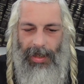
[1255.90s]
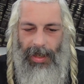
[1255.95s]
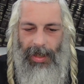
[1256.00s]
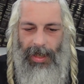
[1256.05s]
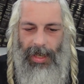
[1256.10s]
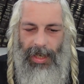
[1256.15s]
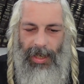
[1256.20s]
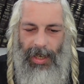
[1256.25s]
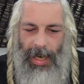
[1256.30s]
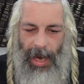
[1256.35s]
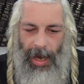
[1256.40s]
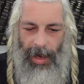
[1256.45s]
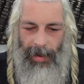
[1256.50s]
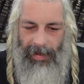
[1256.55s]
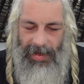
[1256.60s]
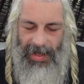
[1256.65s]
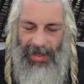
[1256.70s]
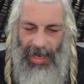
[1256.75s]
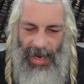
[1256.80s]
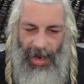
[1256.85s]
he
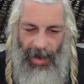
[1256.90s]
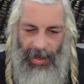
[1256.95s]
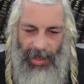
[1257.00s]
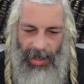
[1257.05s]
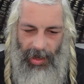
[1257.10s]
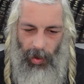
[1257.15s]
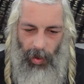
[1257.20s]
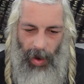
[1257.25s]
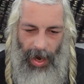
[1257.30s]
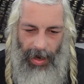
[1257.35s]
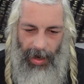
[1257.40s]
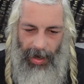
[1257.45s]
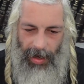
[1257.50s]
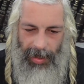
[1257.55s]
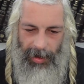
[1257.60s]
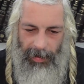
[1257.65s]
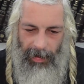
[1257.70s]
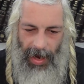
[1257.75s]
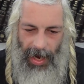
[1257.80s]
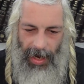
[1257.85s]
calms down,
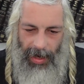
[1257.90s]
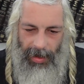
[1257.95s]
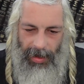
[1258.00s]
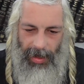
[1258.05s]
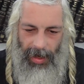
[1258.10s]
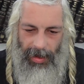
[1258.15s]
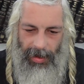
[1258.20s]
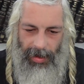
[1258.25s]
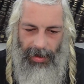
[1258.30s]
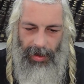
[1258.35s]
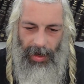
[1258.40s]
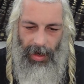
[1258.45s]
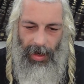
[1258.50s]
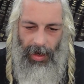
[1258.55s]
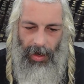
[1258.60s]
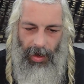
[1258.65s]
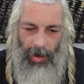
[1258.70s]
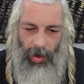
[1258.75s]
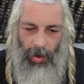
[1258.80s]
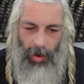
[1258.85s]
his mind gets
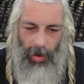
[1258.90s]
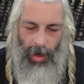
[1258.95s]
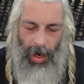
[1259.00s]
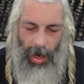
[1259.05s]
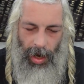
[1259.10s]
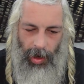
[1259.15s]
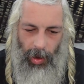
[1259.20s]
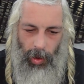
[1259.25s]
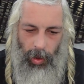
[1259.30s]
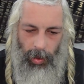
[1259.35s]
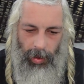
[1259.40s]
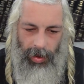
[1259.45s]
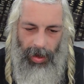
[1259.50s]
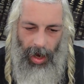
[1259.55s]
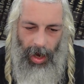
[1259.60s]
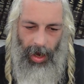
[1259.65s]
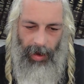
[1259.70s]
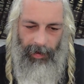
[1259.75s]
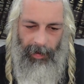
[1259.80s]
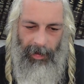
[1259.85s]
cooled
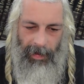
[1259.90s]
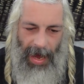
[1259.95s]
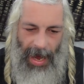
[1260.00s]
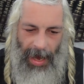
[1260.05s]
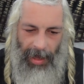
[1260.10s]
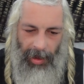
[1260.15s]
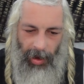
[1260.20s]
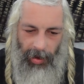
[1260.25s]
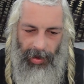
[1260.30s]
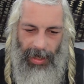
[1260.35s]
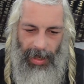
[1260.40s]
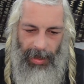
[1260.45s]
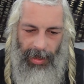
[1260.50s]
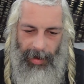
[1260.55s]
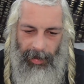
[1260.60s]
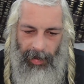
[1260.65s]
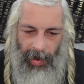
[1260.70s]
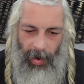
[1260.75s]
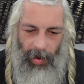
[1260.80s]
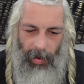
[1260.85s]
off, be'alot
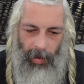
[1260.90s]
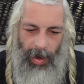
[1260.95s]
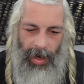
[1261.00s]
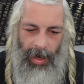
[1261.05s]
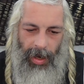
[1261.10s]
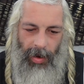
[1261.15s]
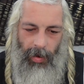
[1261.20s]
alibo, when it